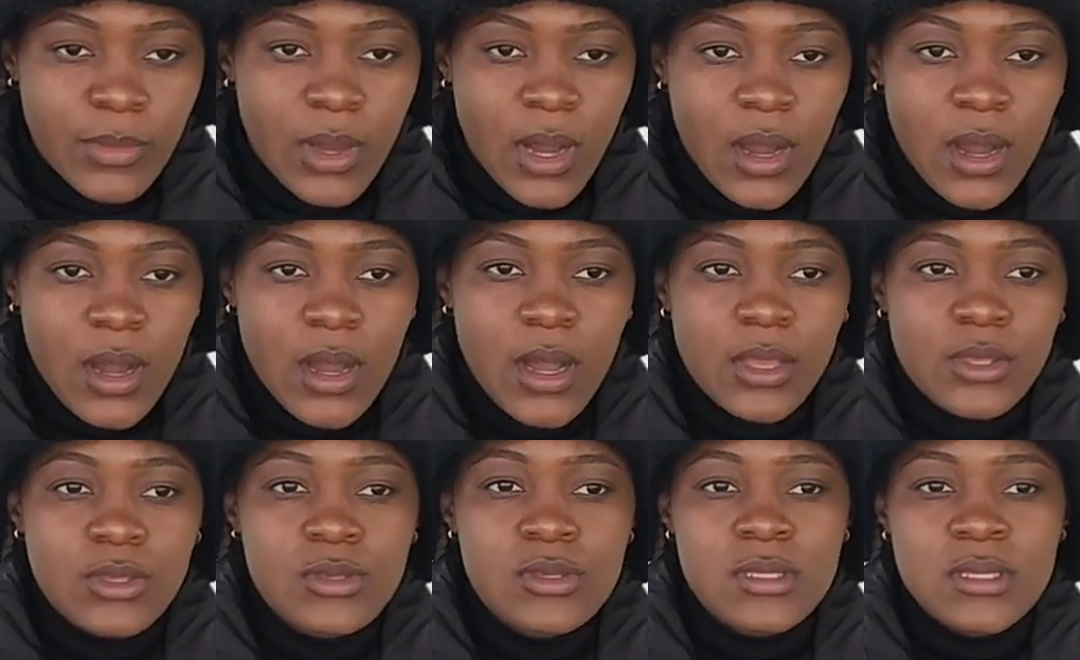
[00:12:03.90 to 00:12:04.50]

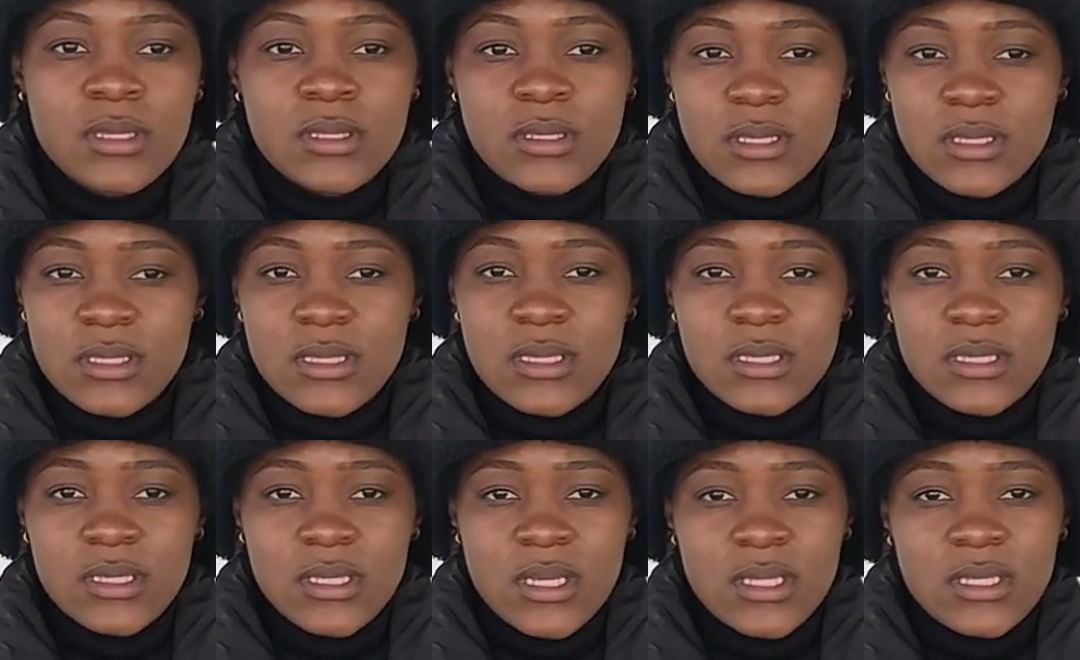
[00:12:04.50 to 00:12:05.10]
using the
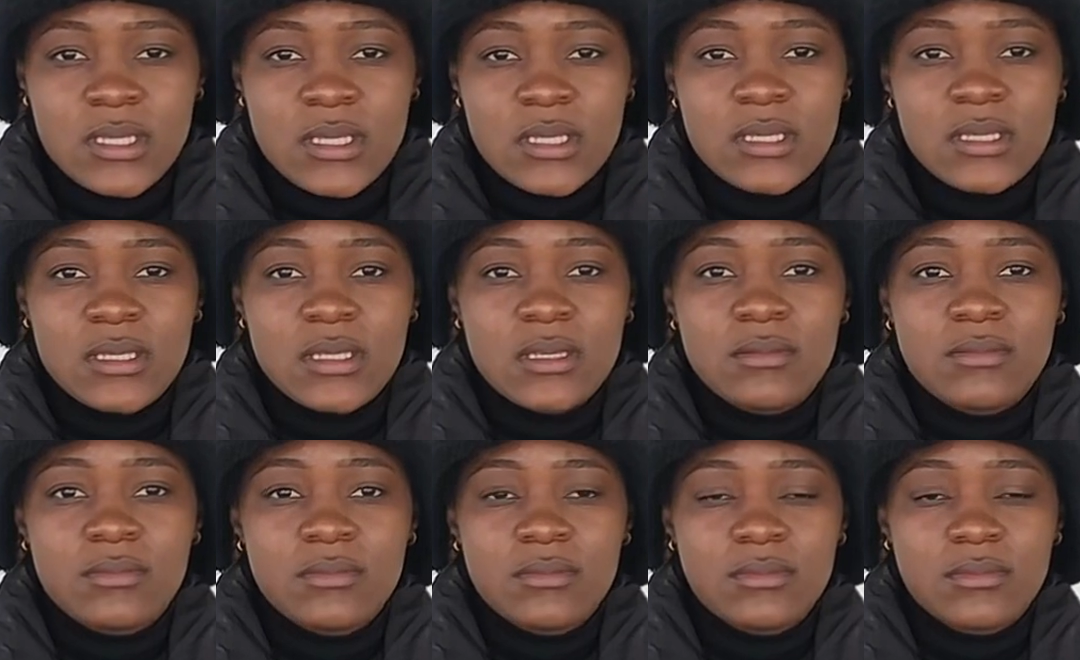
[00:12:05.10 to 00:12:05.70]
six-tier
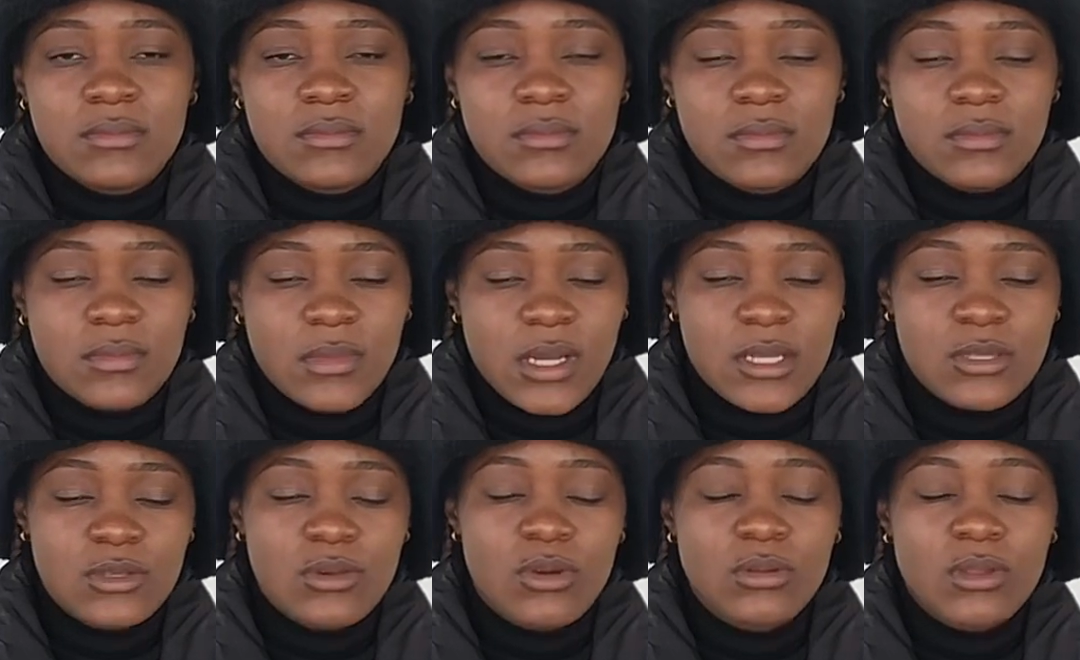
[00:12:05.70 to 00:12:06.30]
system.
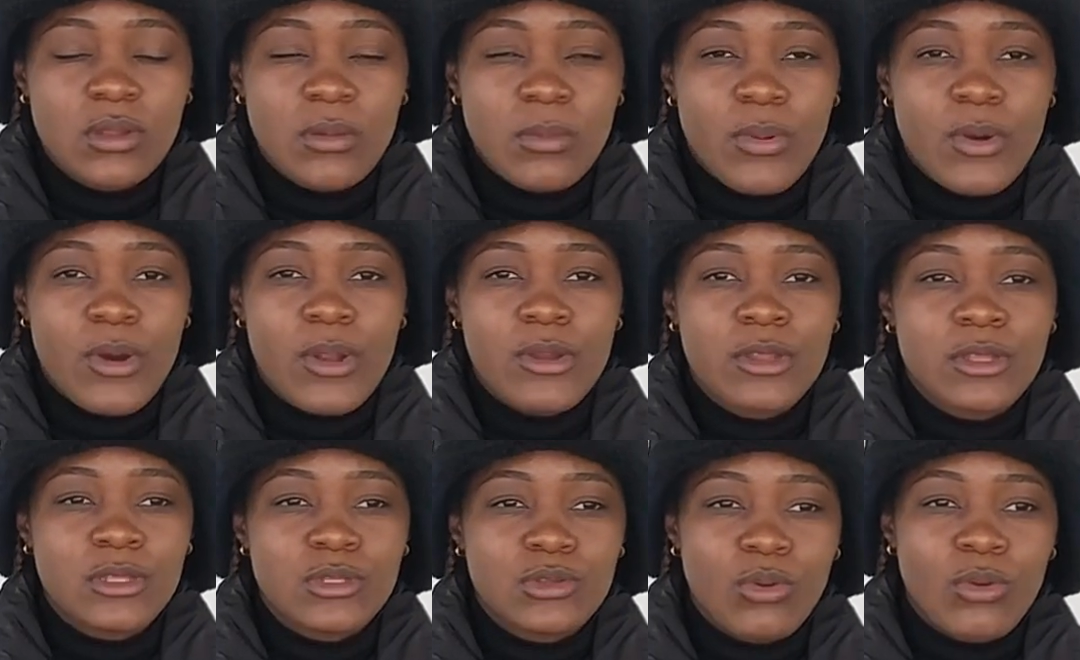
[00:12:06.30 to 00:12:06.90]
I talked
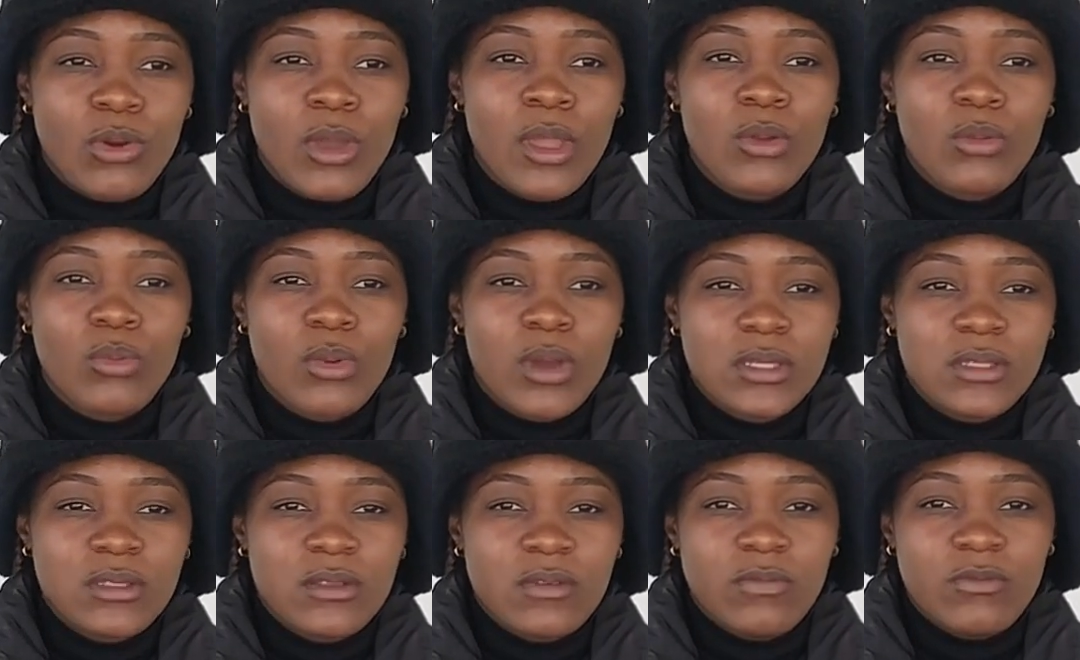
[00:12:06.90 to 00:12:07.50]
about it. Go and
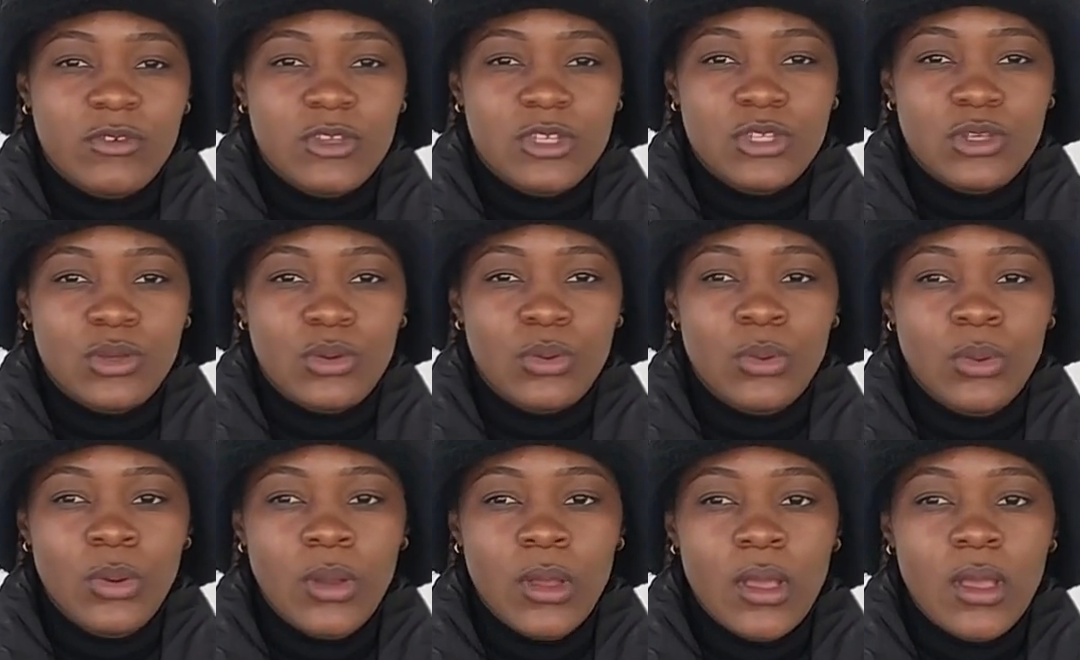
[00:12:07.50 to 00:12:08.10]
watch the
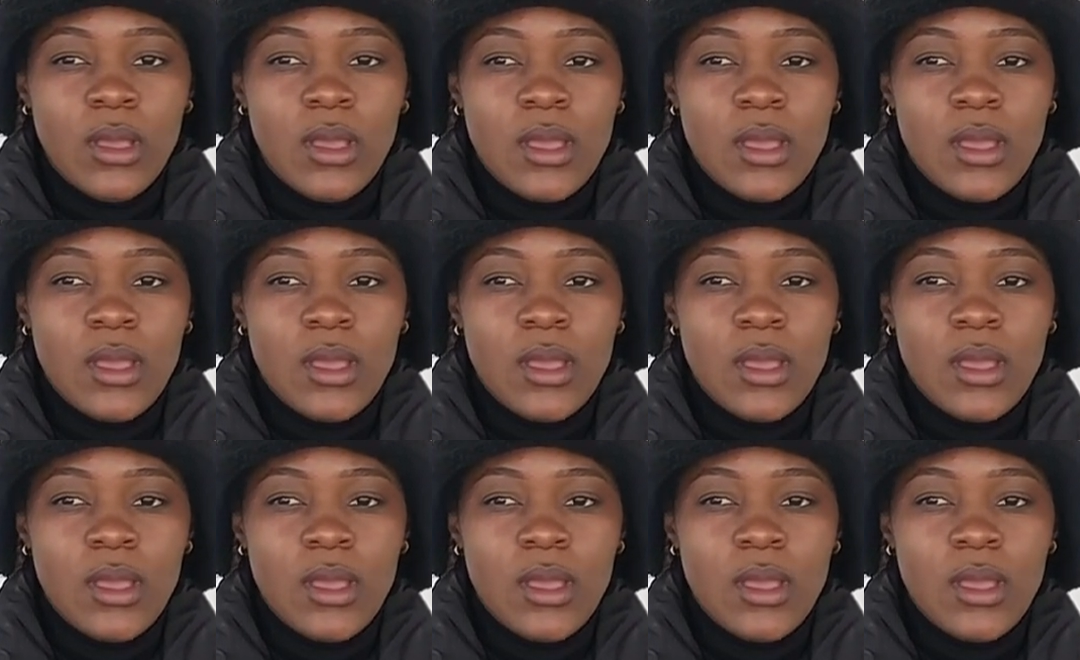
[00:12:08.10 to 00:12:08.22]
video.